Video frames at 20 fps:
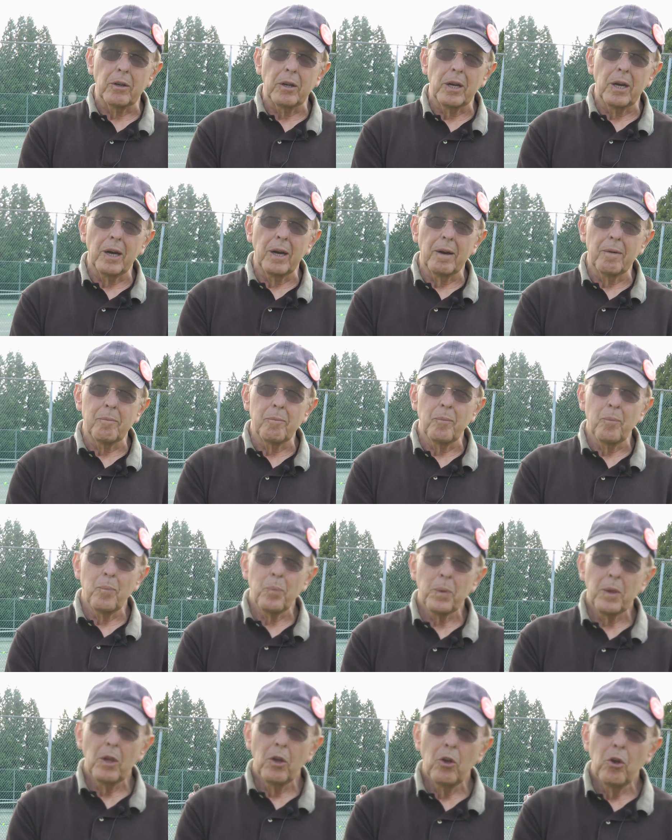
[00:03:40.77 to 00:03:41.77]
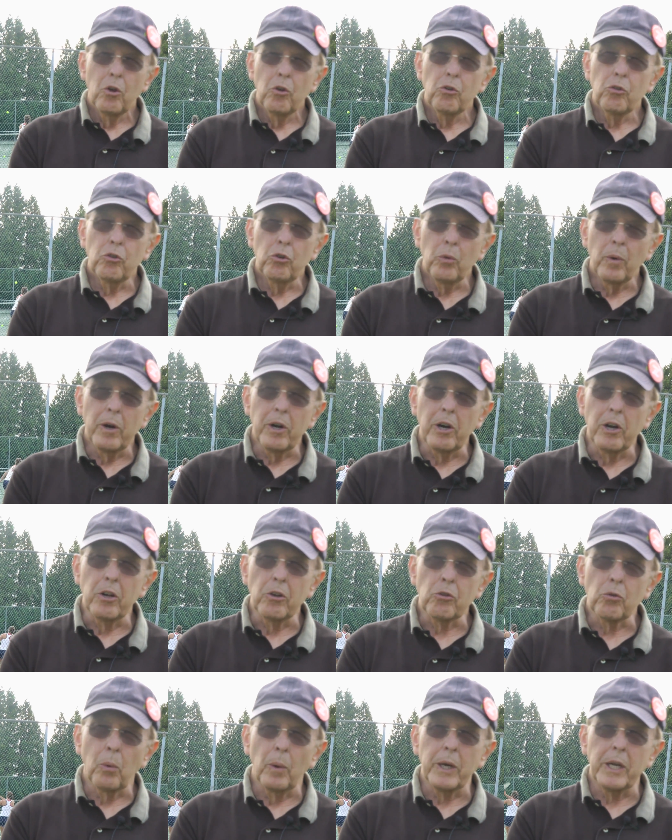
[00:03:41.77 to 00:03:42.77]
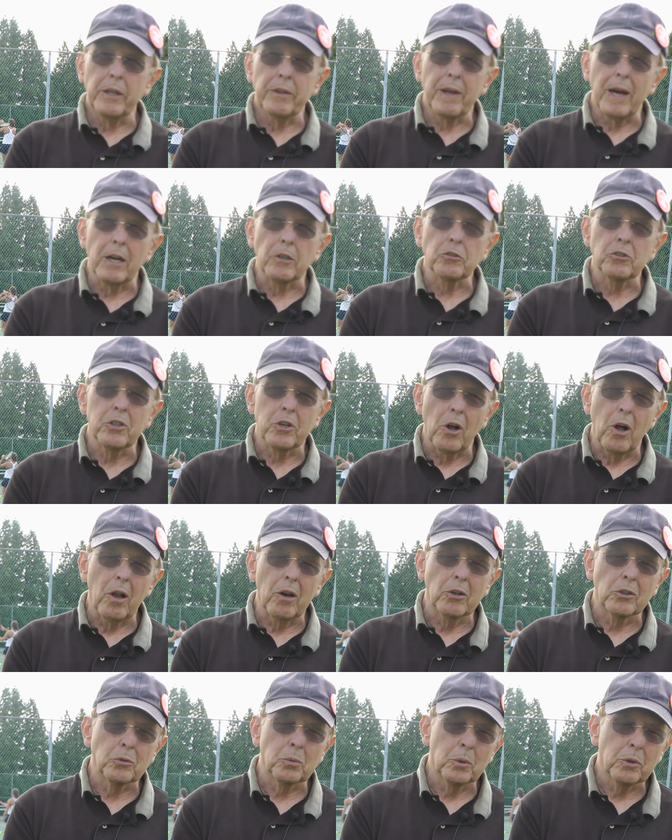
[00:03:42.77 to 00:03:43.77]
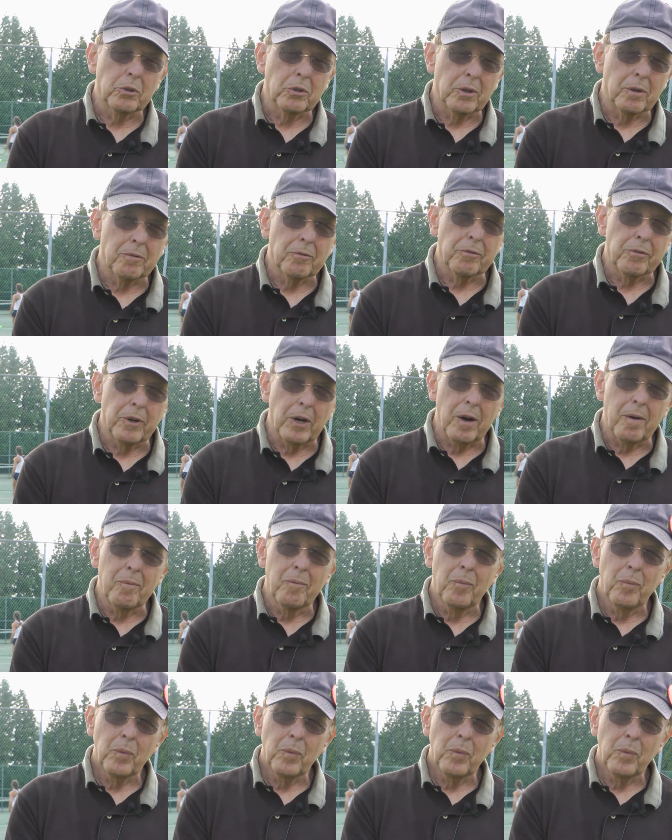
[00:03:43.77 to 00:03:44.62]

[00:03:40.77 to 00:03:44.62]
$220,000 worth of